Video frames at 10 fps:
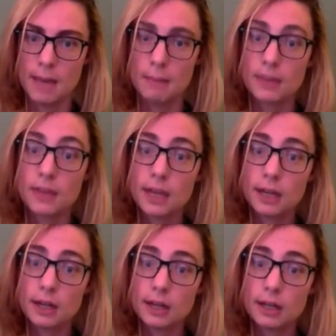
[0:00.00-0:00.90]
But
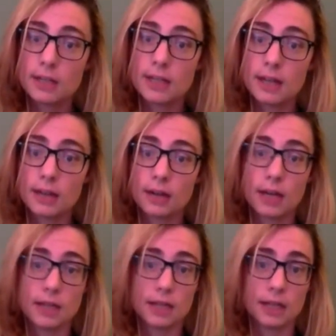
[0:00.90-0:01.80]
here is another
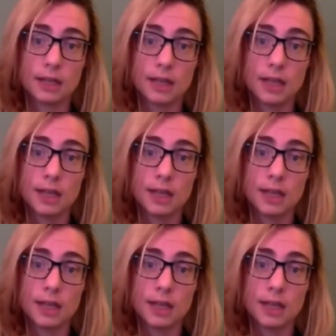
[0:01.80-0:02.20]
idea.